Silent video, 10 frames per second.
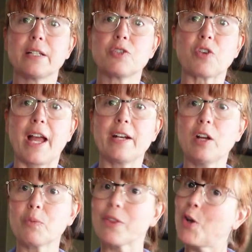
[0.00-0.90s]
try it
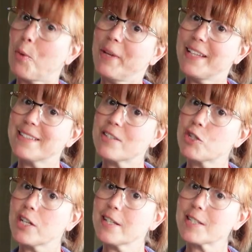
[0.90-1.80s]
on with no pins
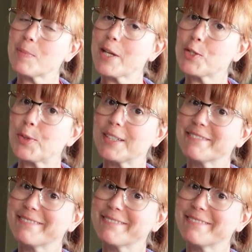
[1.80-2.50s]
just to make sure.